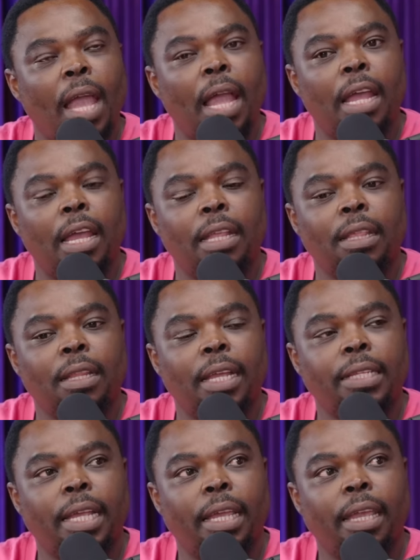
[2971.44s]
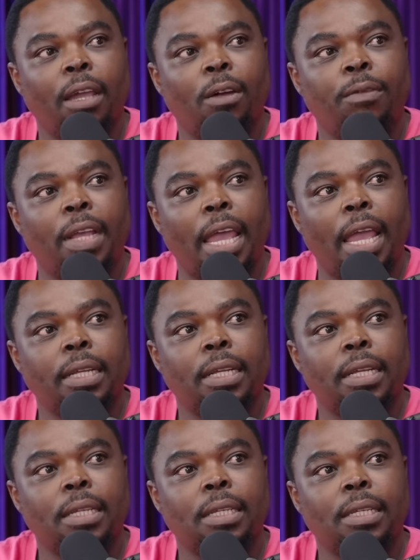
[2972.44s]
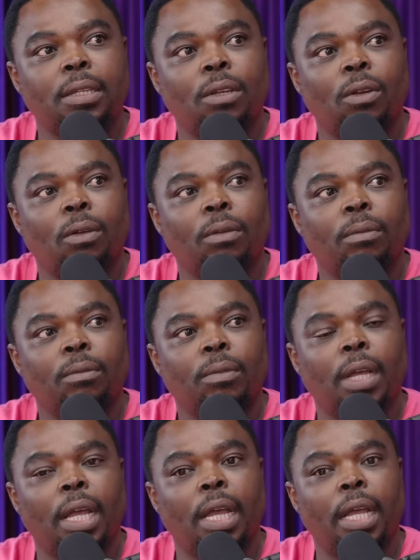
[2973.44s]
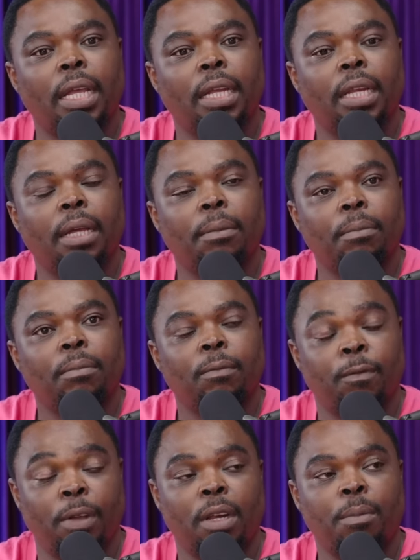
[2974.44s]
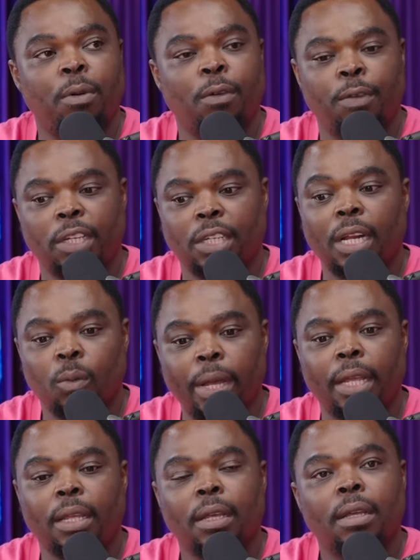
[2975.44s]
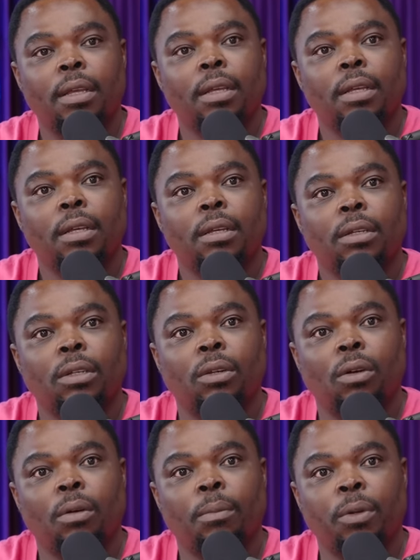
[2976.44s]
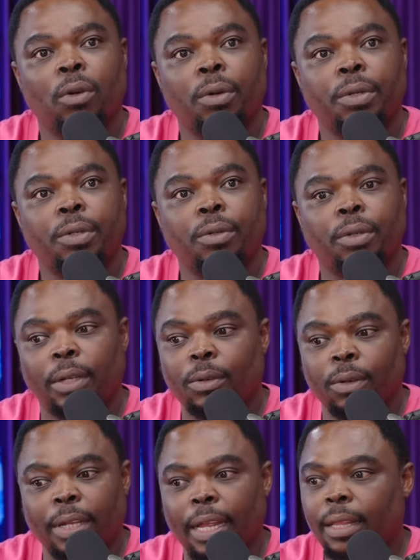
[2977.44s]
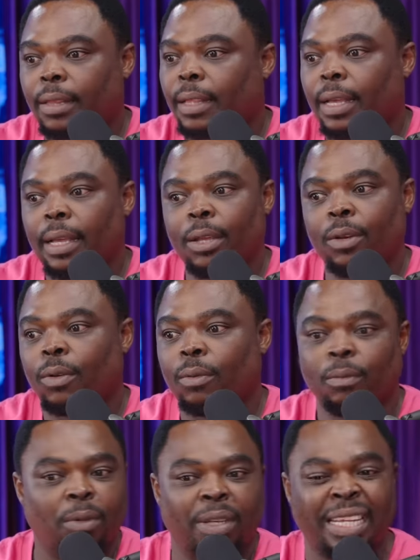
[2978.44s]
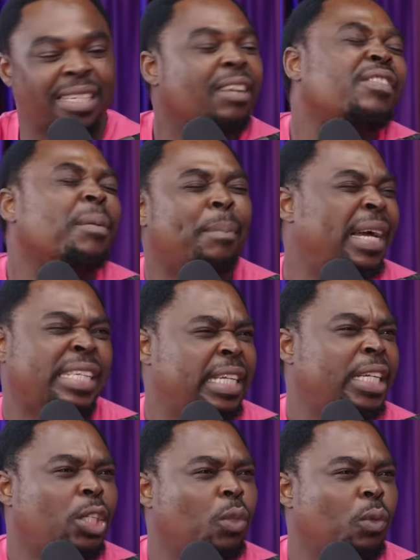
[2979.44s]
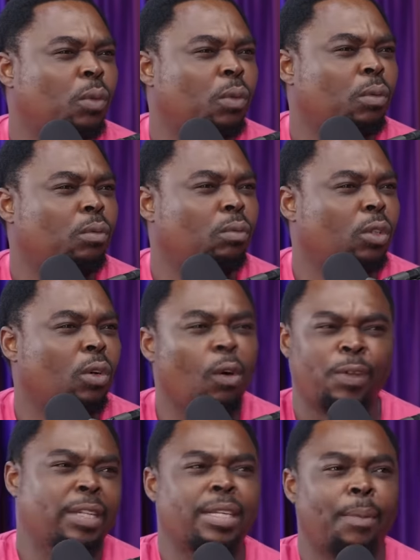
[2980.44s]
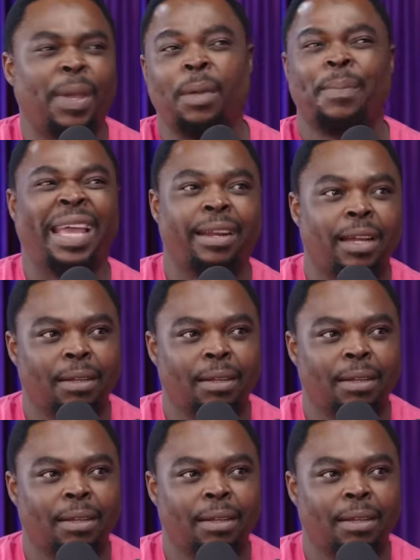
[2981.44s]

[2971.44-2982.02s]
I think they take care of their actors, in a very professional way, because you get there, Let's leave the money issue. Obviously, they pay better.